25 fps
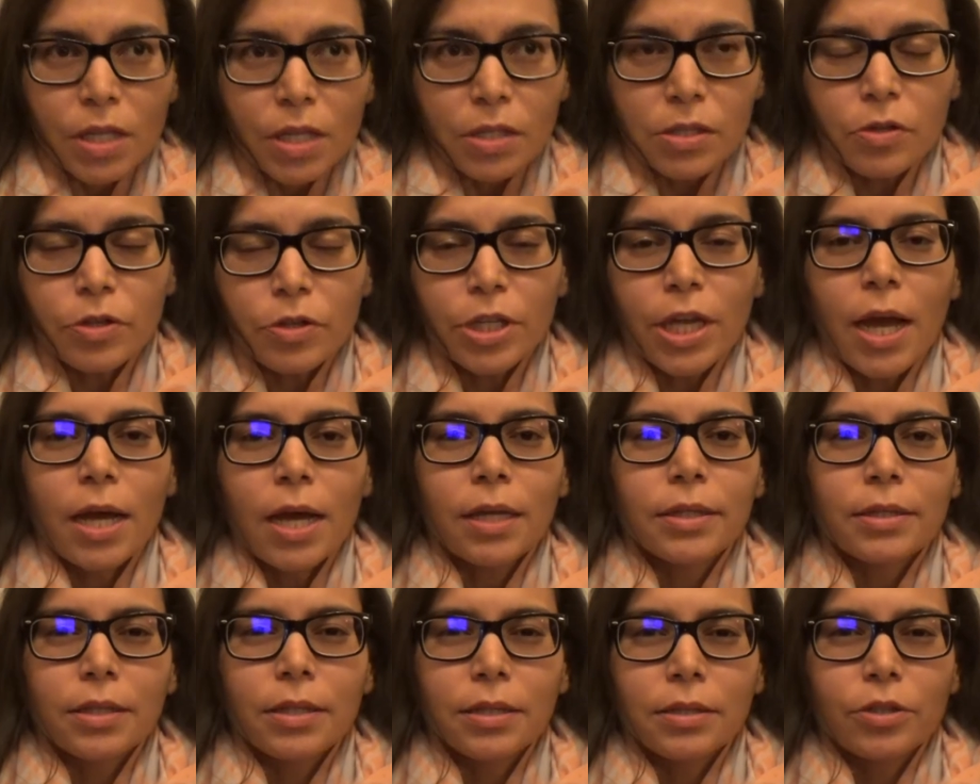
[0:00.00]
so yeah,
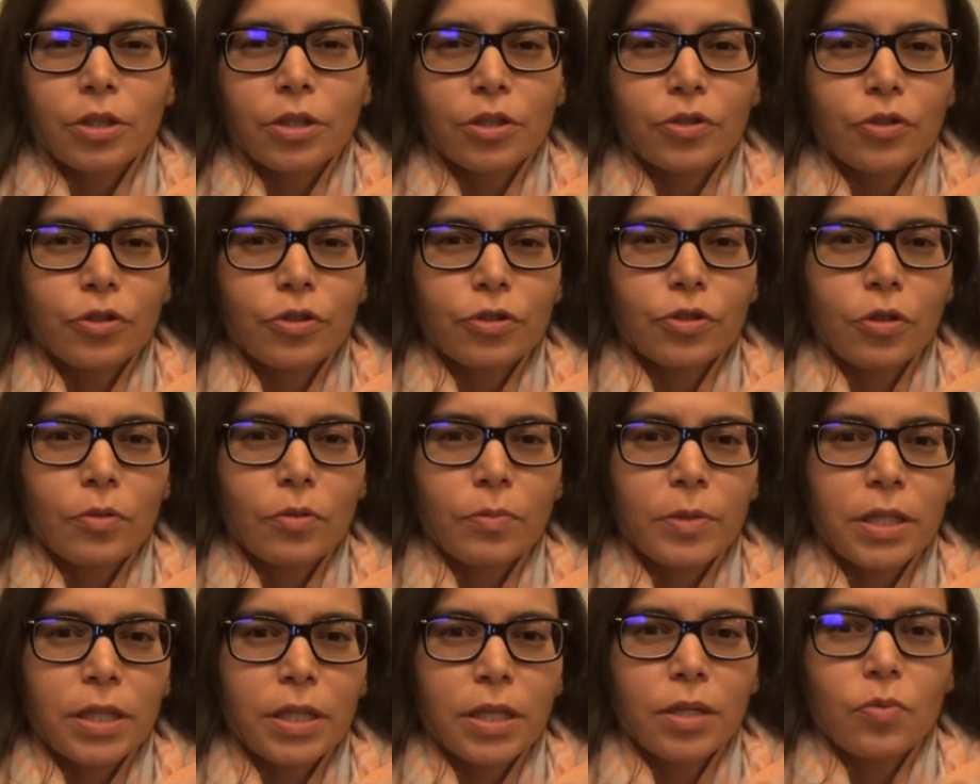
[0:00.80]
the doctor told
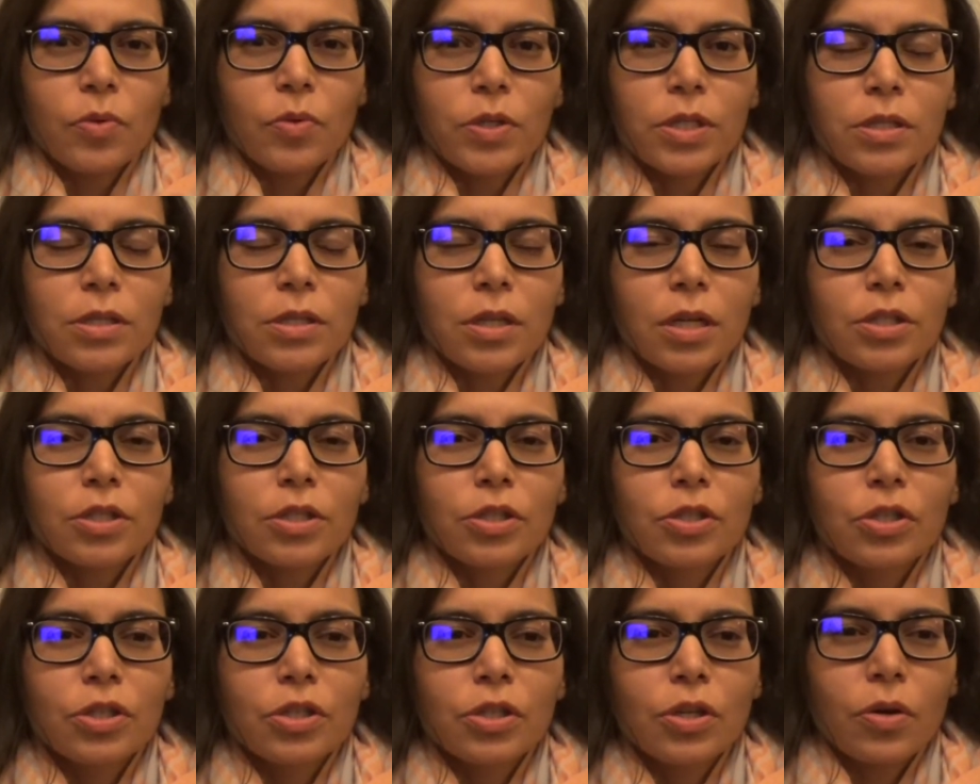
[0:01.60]
me that it was not
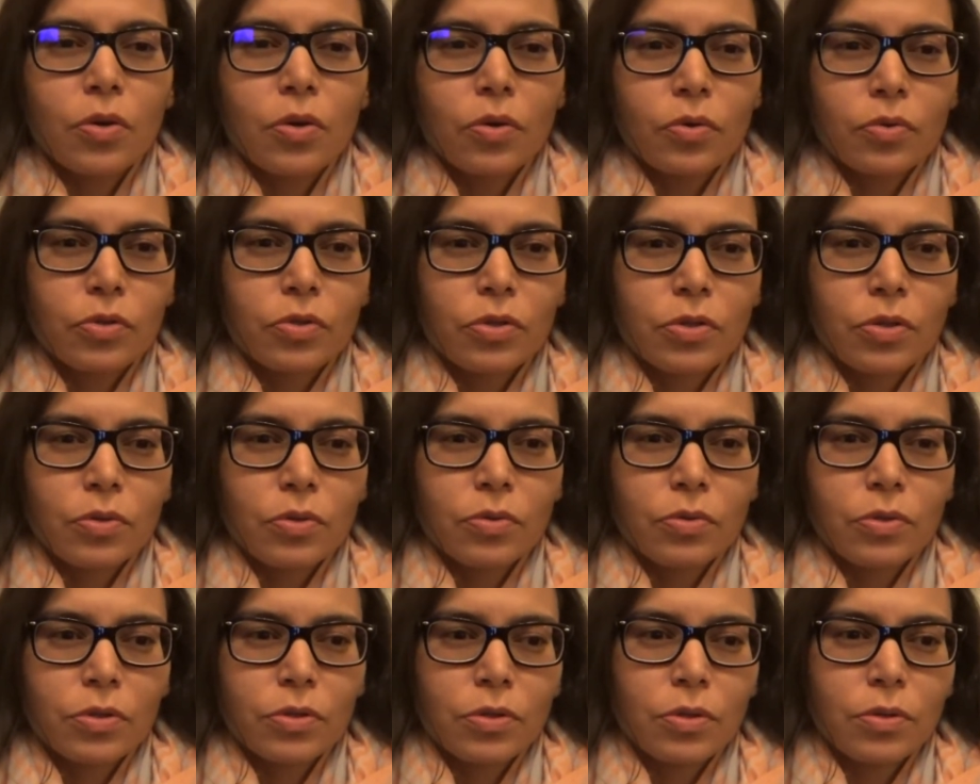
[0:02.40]
so
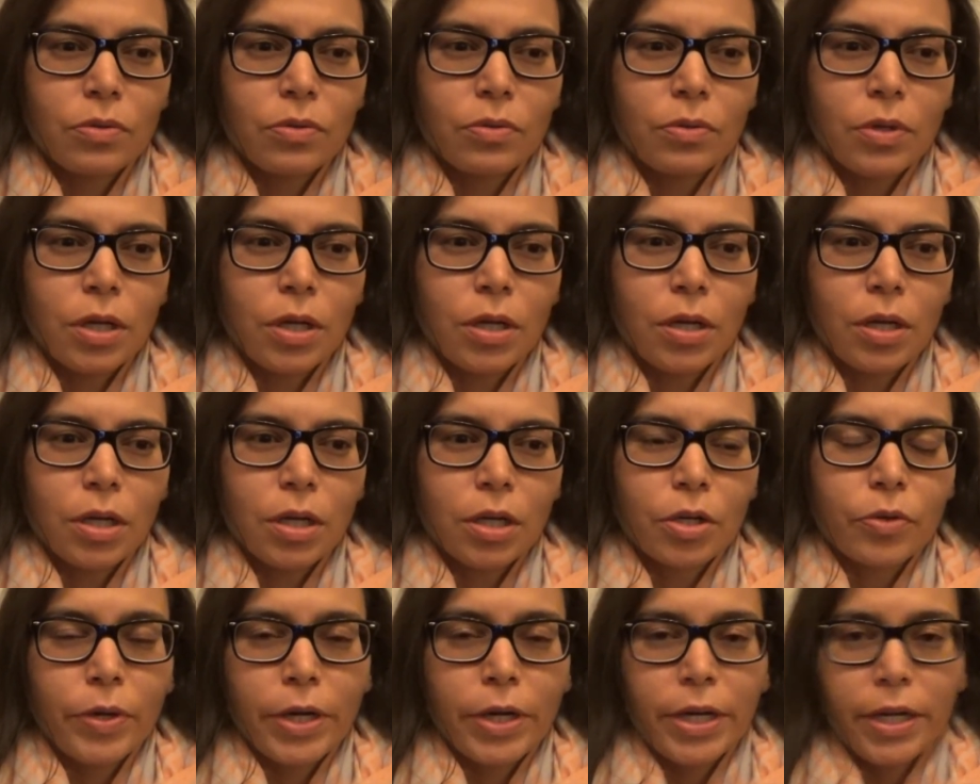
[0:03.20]
so so uh,
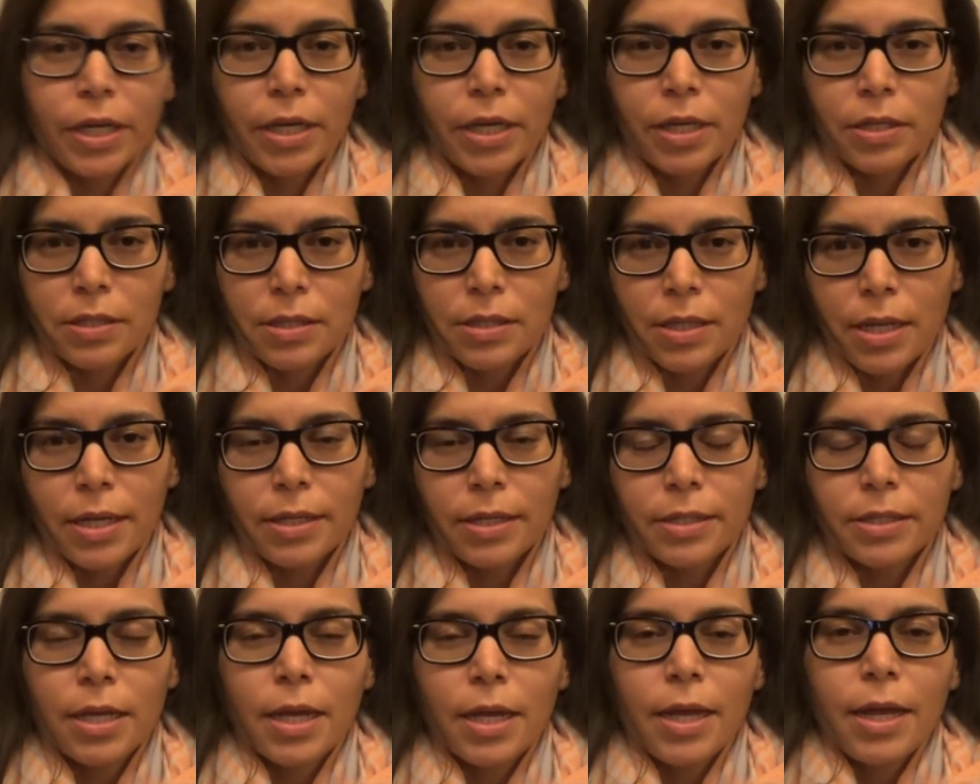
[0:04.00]
critic as
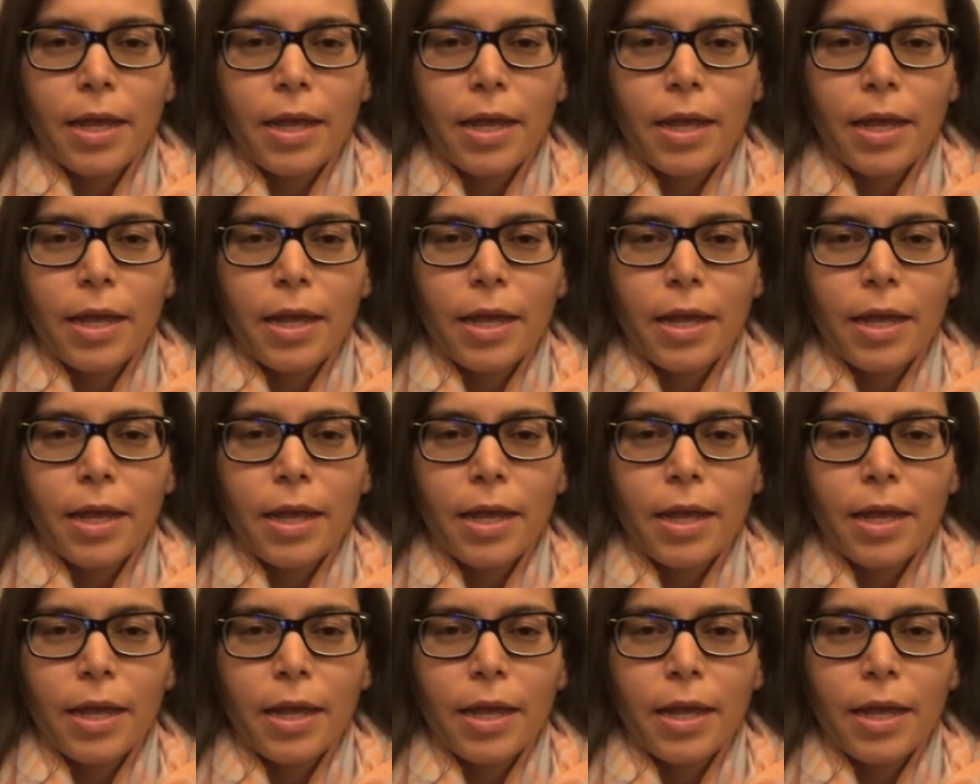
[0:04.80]
that.